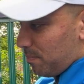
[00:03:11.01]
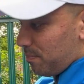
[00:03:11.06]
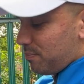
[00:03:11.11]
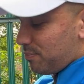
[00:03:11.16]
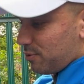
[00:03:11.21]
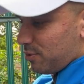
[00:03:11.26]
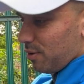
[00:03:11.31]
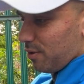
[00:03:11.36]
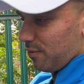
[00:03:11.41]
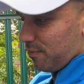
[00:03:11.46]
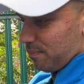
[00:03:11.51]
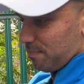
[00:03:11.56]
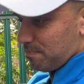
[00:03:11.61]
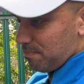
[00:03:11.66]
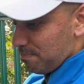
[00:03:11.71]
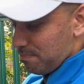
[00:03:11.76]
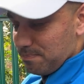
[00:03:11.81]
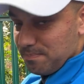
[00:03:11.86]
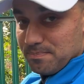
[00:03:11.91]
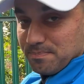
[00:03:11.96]
sort of
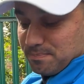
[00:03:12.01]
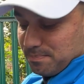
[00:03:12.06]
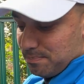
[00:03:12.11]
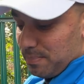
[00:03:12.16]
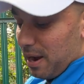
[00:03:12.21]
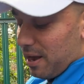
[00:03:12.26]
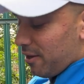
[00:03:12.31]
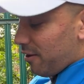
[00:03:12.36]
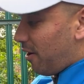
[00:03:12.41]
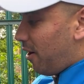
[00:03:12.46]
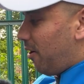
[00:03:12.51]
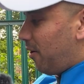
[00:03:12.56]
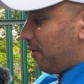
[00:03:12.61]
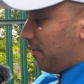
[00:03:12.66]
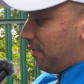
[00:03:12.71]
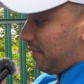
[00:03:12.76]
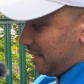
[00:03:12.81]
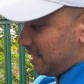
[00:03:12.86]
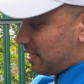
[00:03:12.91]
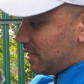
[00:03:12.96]
button
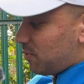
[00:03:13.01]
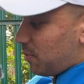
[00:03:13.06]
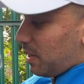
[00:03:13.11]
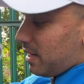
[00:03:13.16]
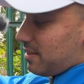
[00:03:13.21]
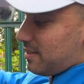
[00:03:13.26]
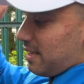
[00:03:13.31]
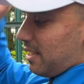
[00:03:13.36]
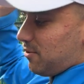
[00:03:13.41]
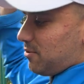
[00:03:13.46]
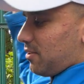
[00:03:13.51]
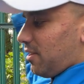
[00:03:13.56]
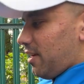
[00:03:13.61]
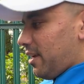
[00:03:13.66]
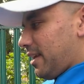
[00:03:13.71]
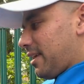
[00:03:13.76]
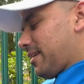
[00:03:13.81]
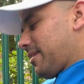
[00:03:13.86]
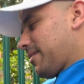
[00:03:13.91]
on, this is what it sounds like.